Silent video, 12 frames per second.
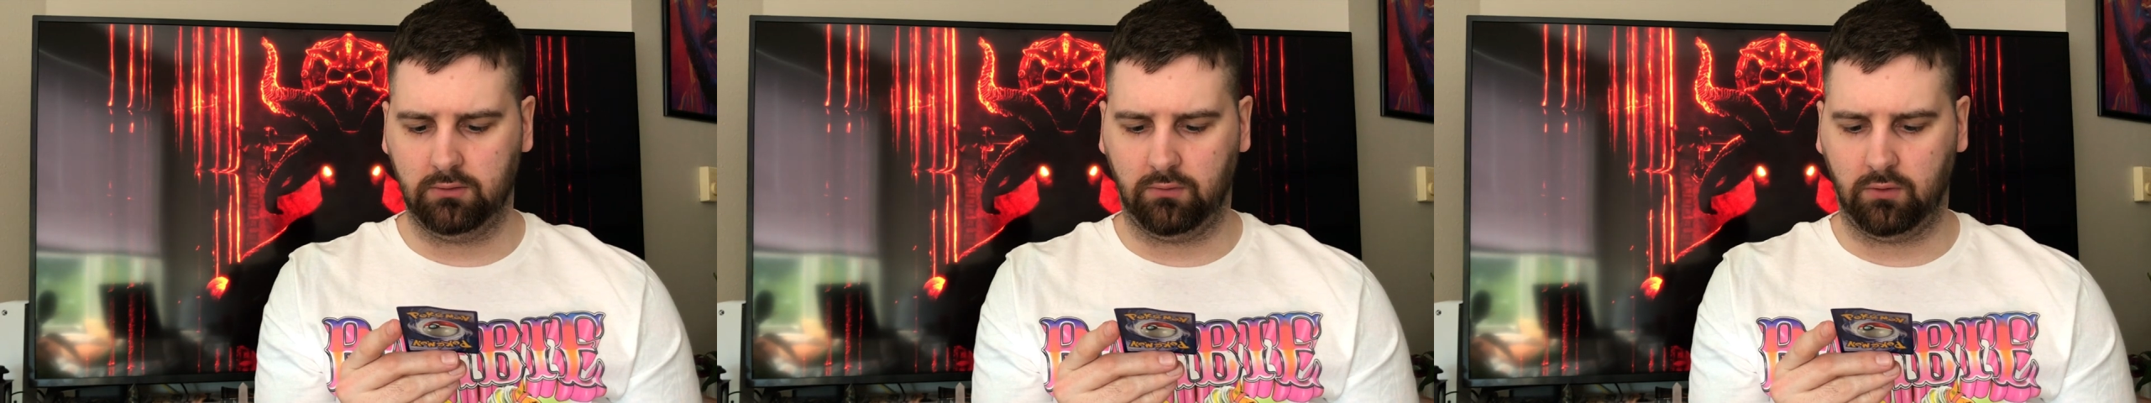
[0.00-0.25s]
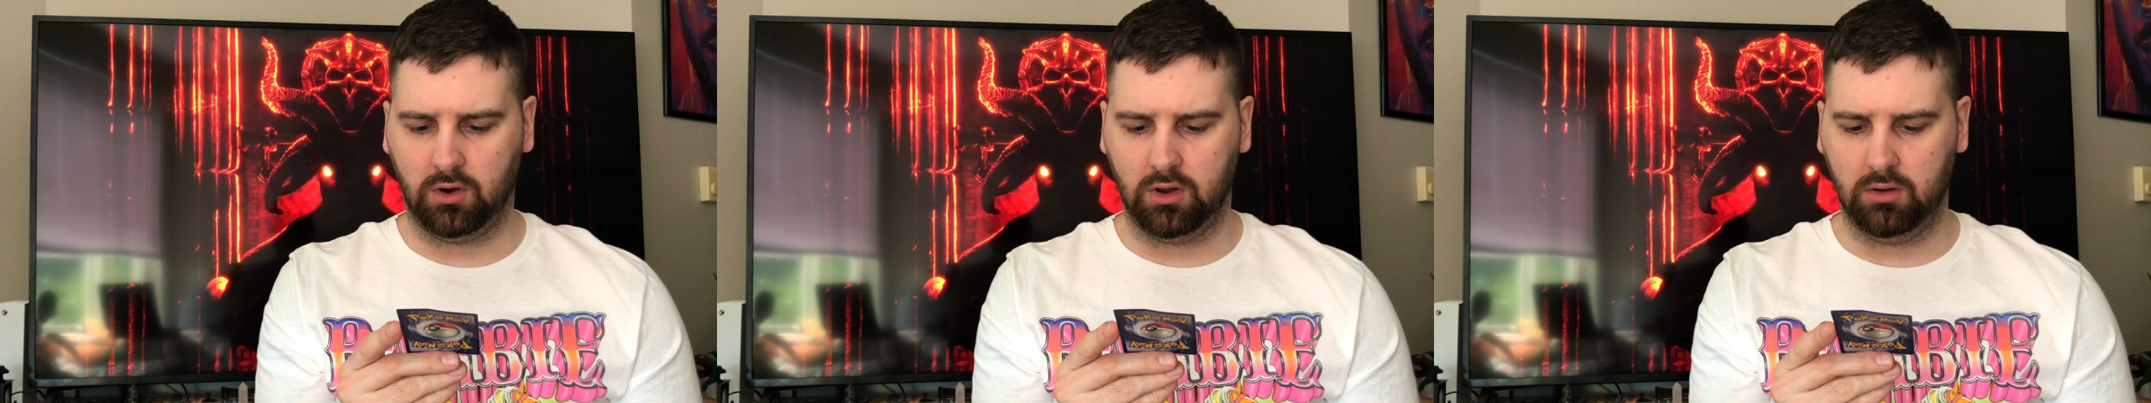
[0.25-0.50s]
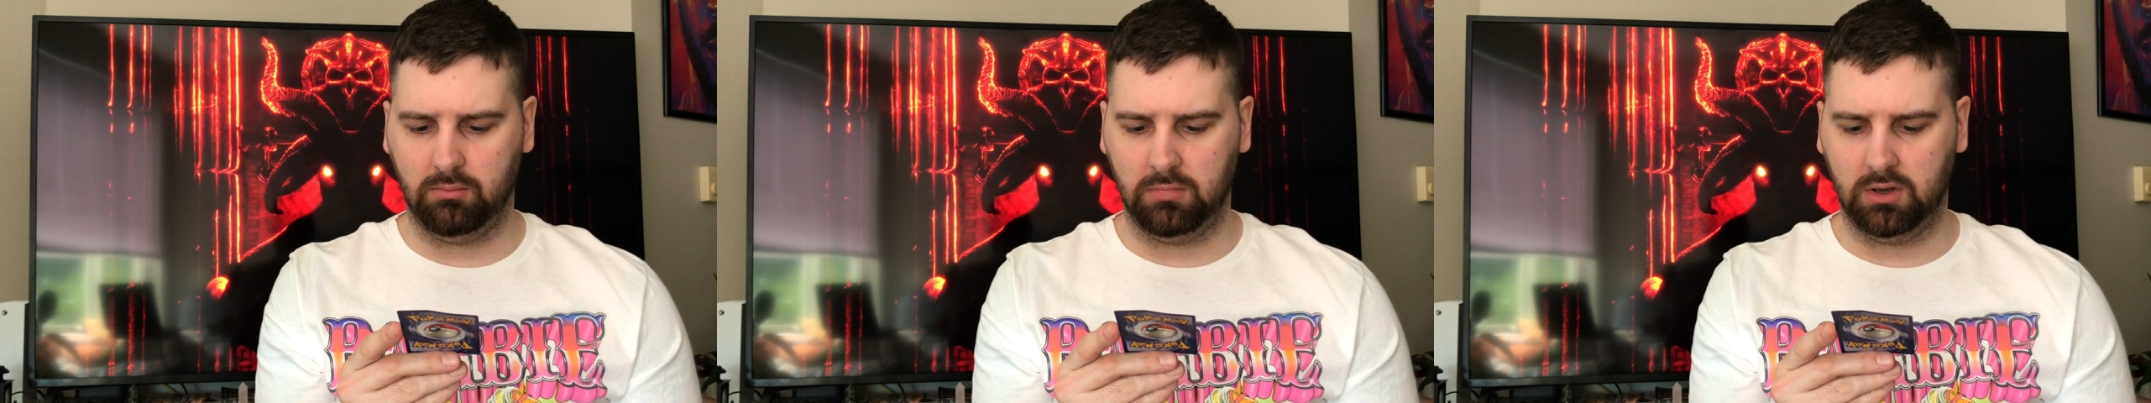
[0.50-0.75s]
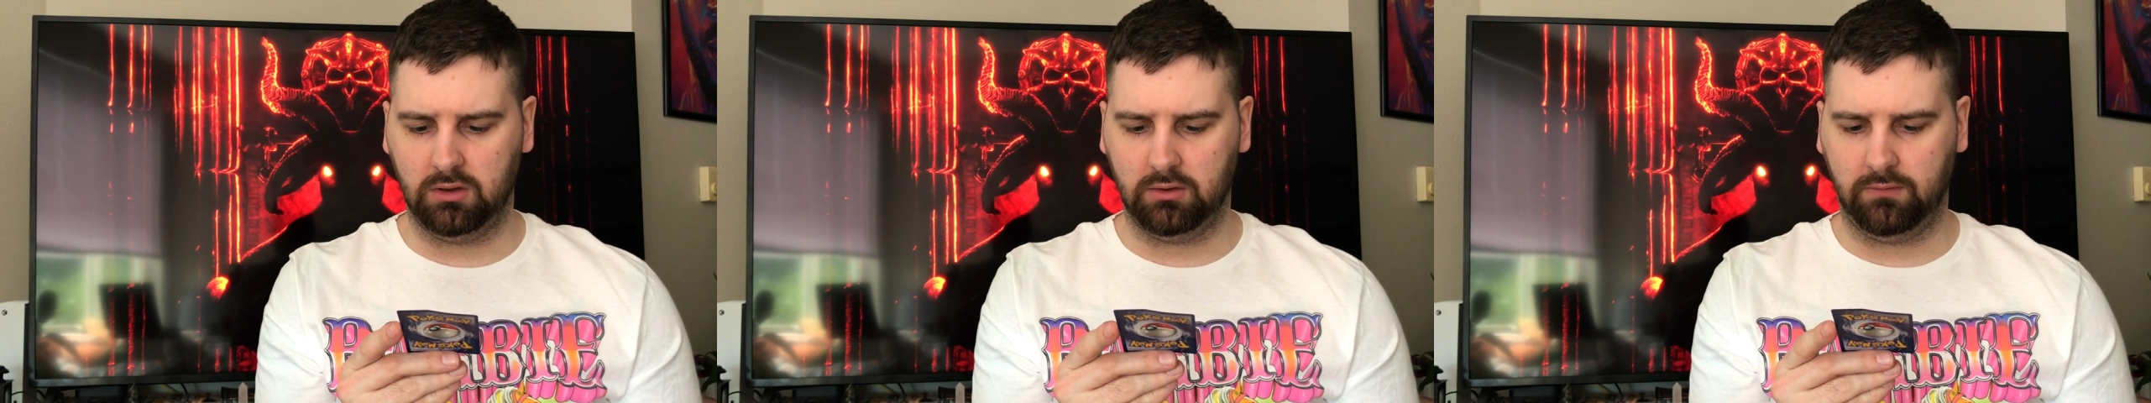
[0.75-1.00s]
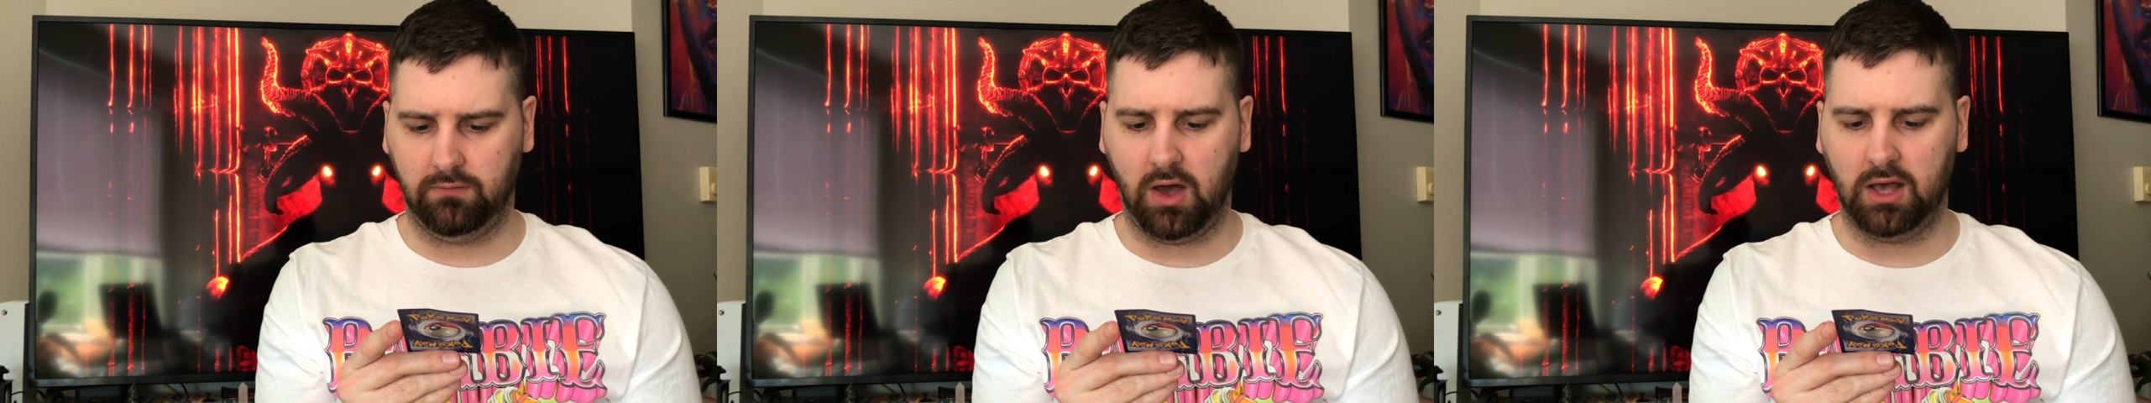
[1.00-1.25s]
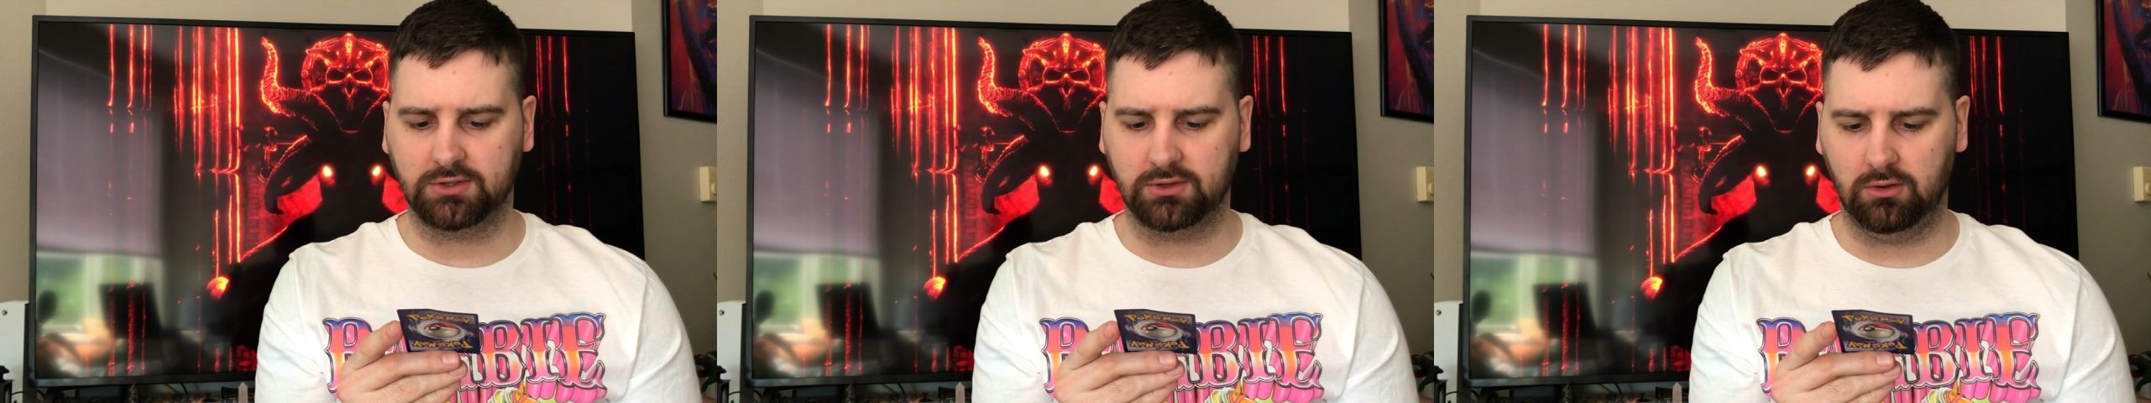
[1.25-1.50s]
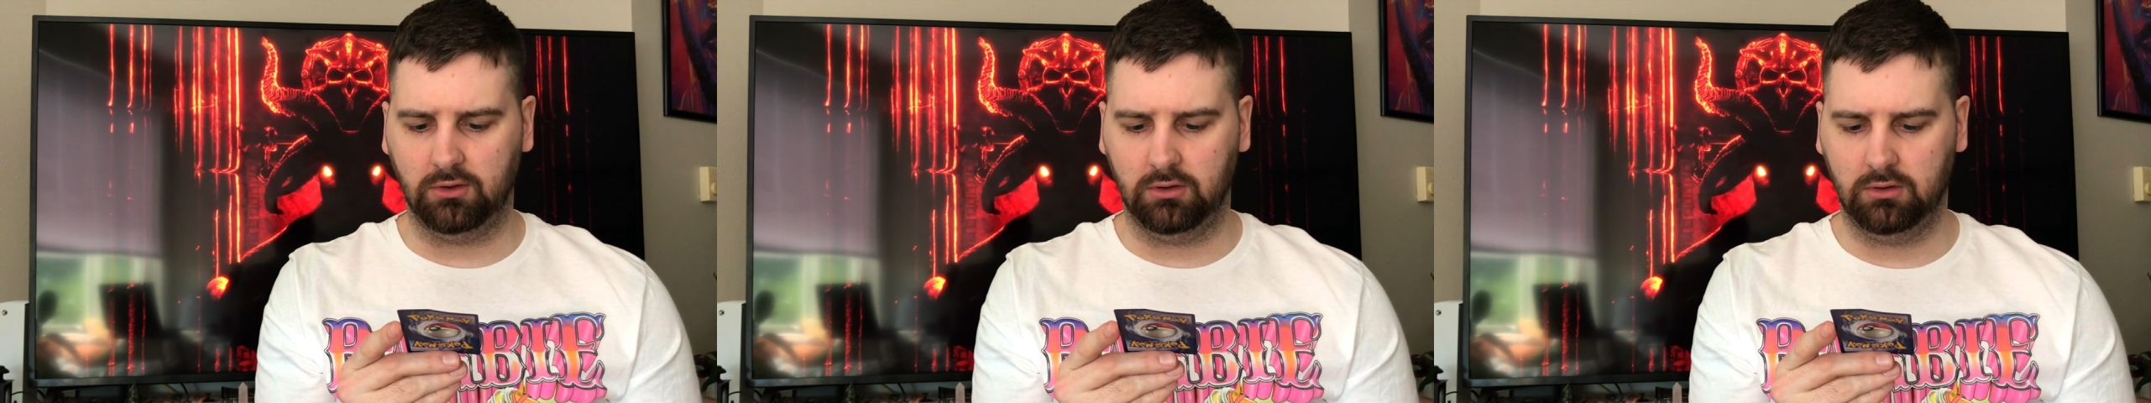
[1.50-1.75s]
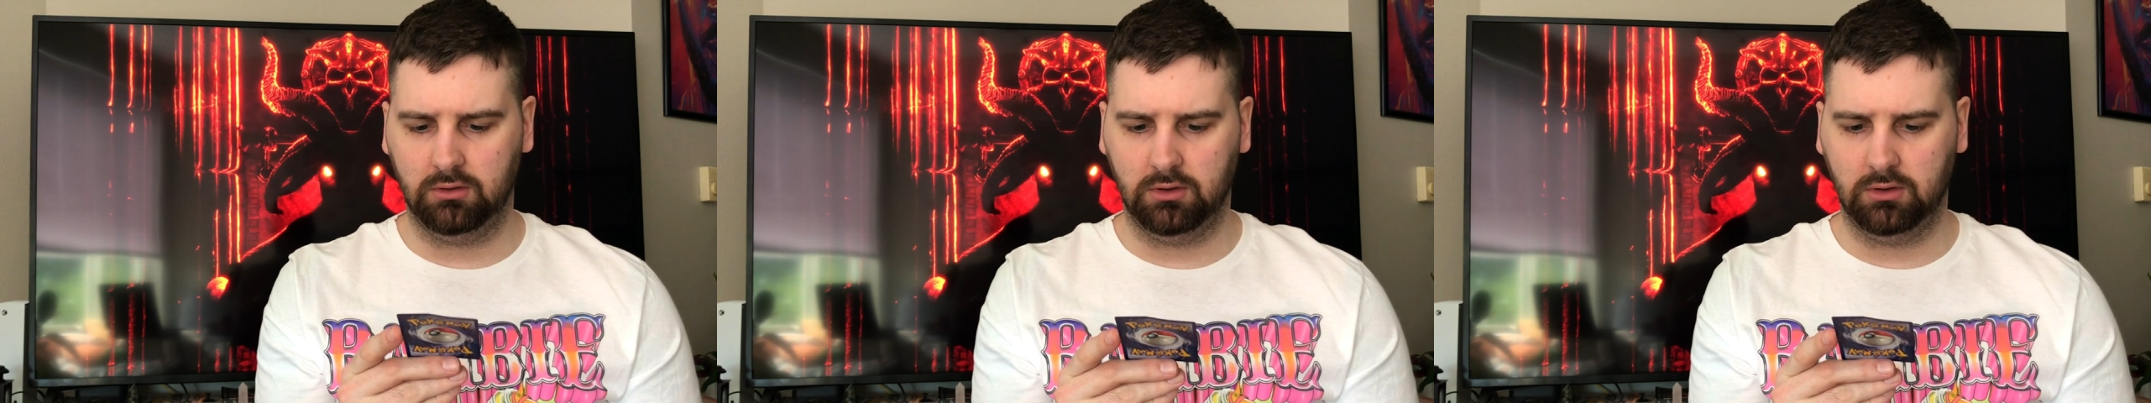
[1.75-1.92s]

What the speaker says: from Fossil